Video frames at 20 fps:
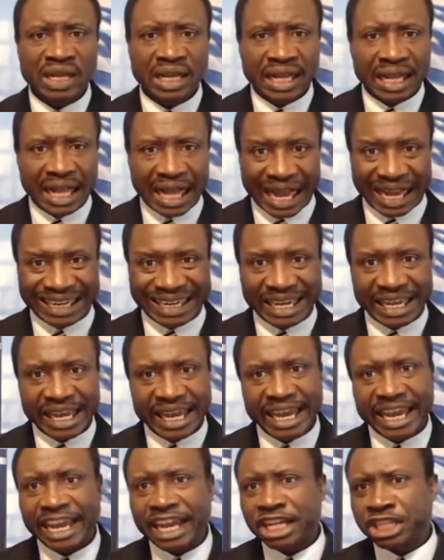At the
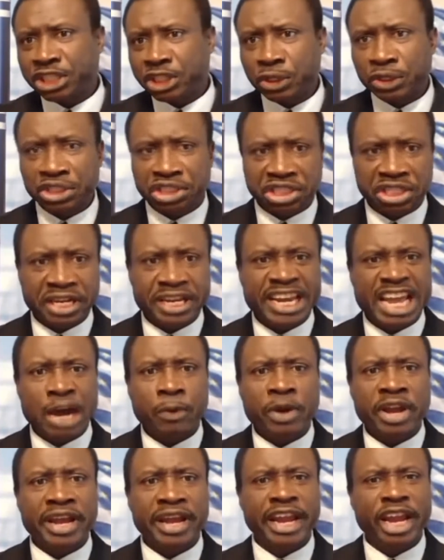AGC, they
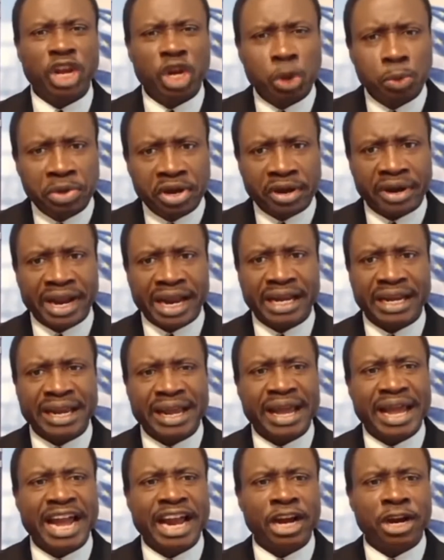will enumerate the
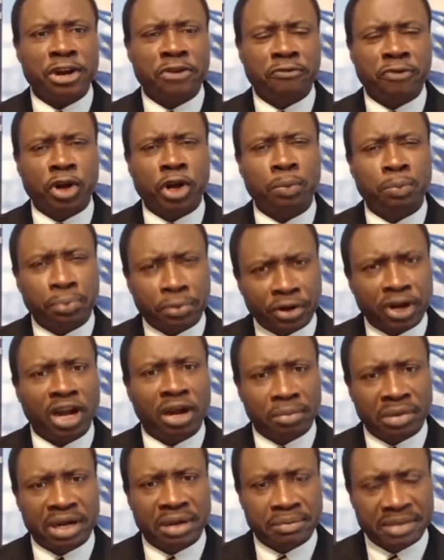Anglophone
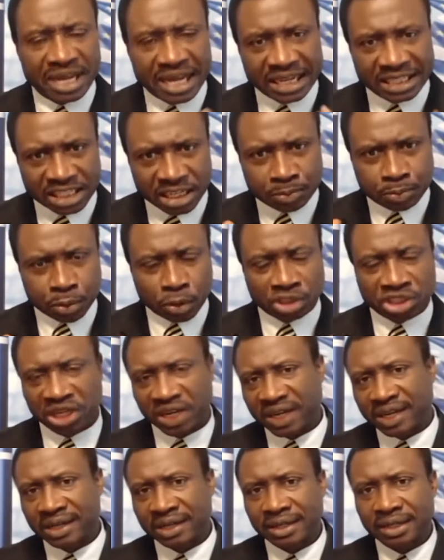problem, as they put
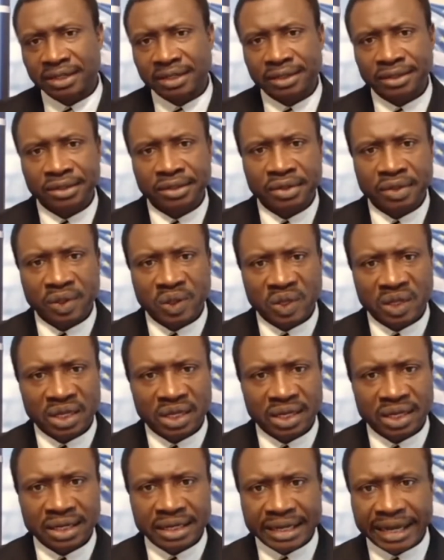it,
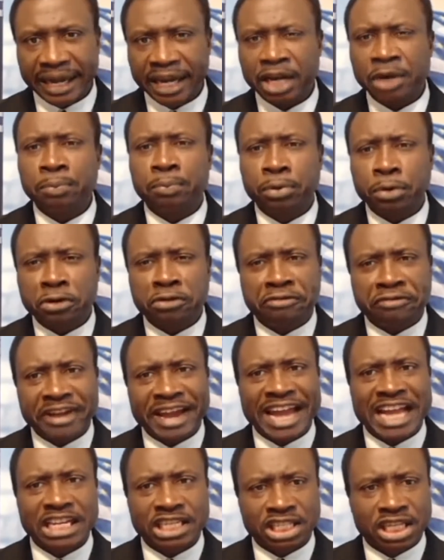then
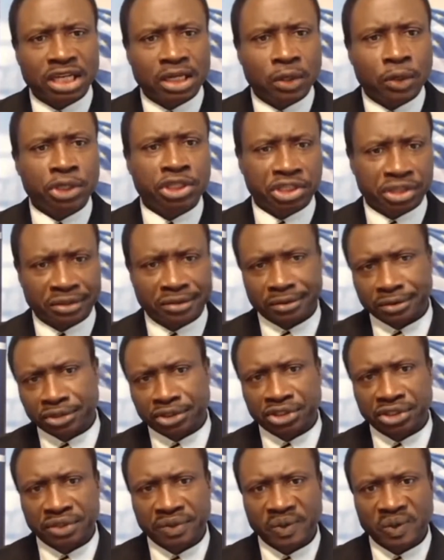profess
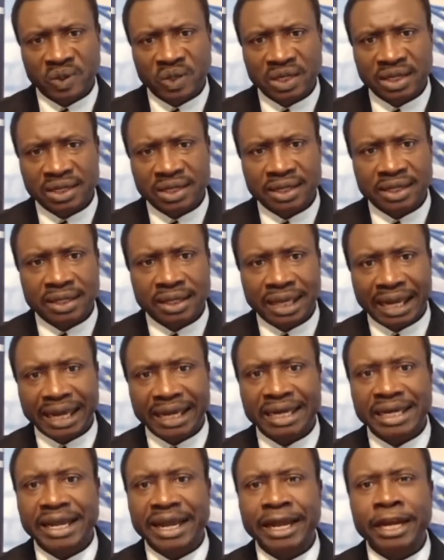solutions,
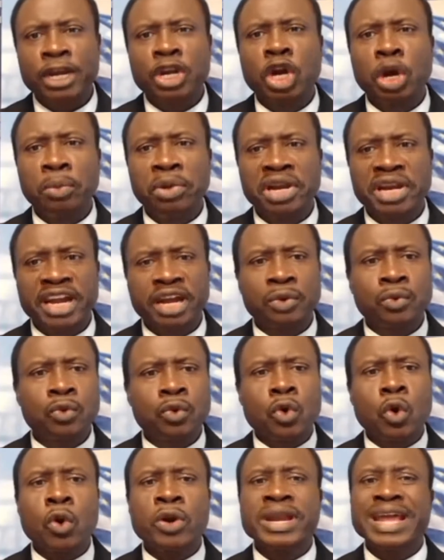and then nominate
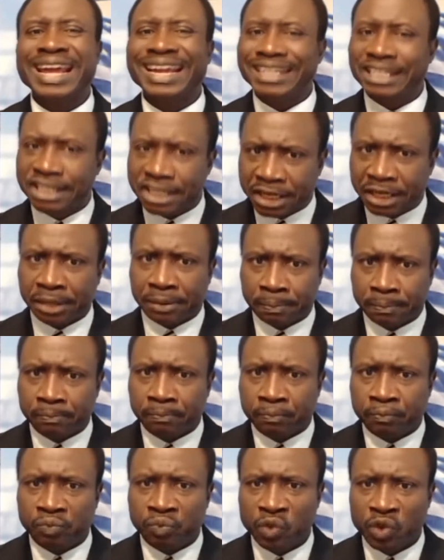who they deem